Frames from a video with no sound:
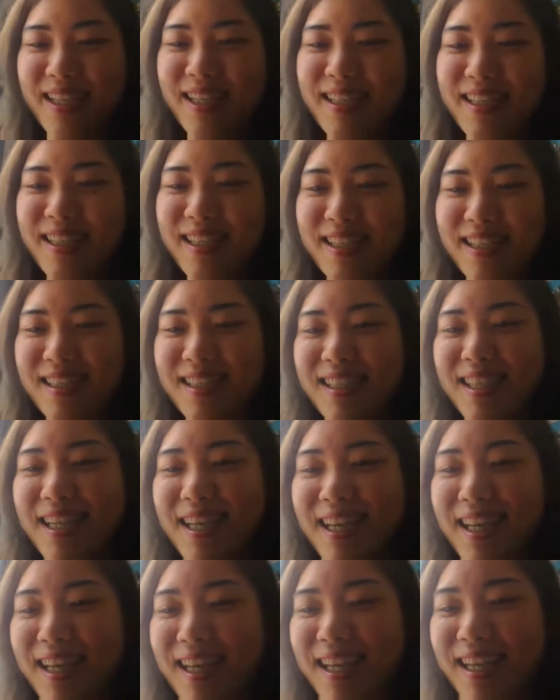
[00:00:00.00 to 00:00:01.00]
Yes,
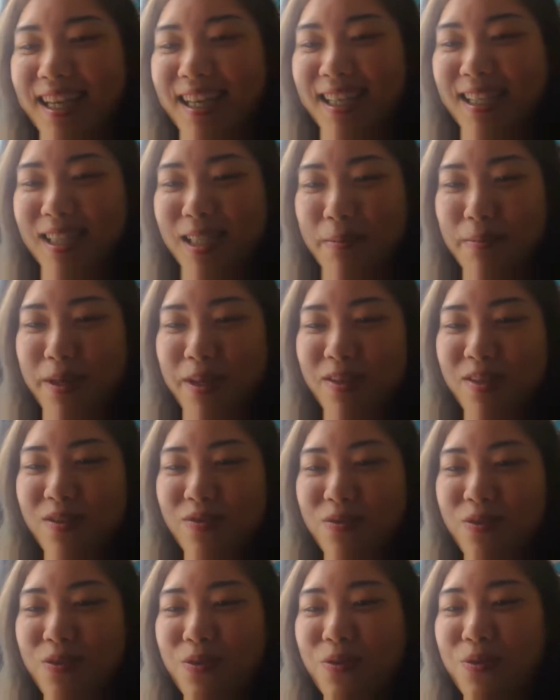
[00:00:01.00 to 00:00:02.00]
some
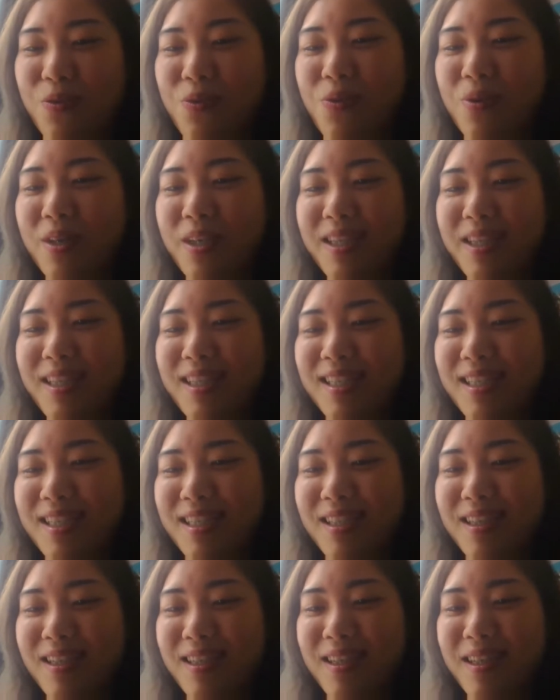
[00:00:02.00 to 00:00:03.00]
useful
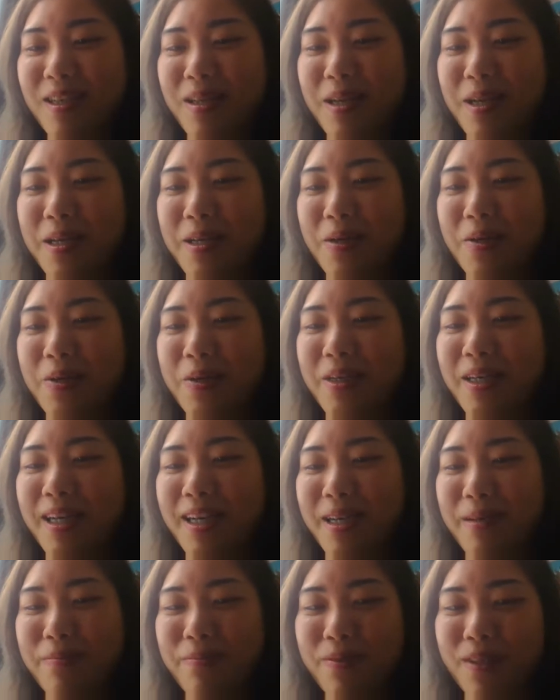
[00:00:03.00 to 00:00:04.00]
words or
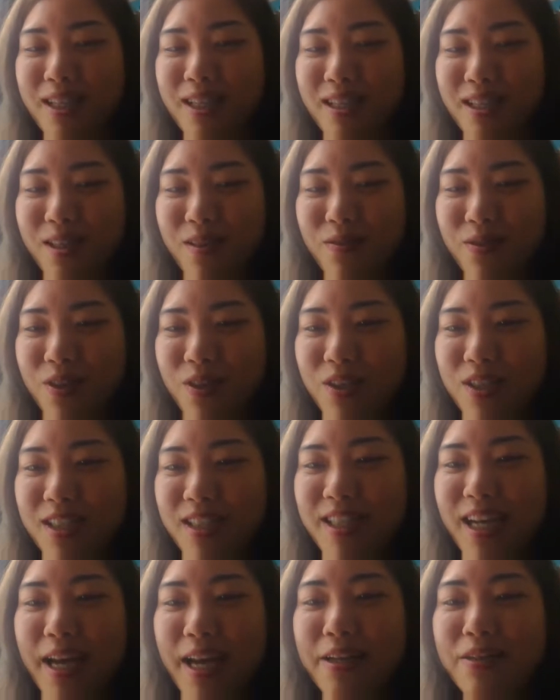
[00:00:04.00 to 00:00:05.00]
expression for
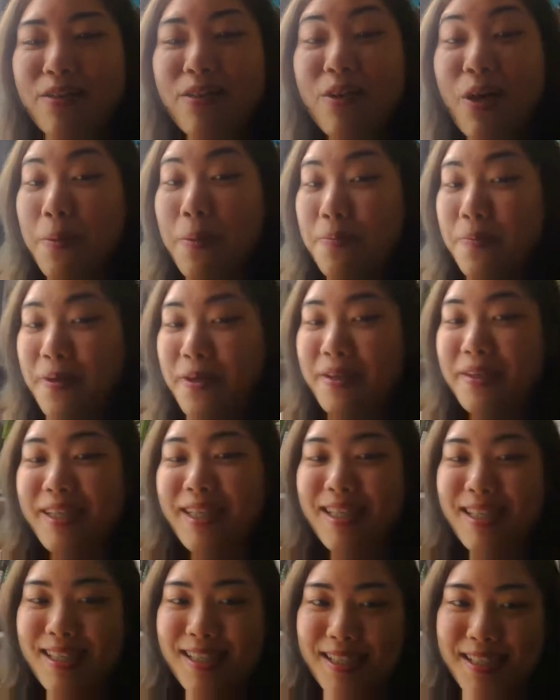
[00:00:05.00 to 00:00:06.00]
general
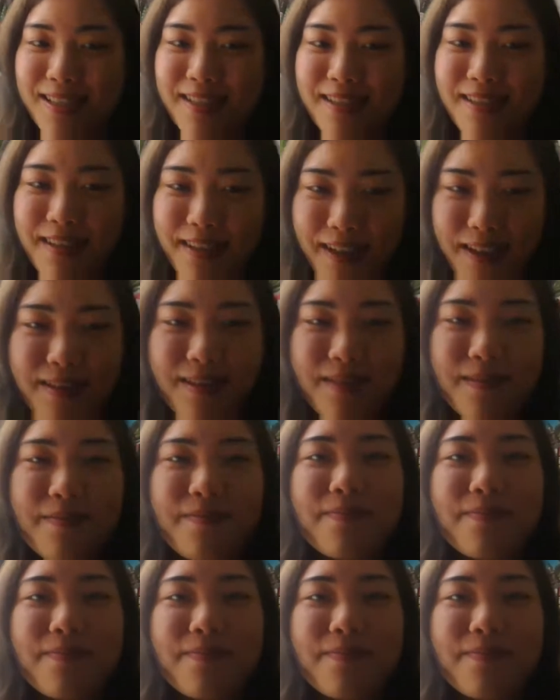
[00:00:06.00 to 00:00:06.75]
appearance. Yes.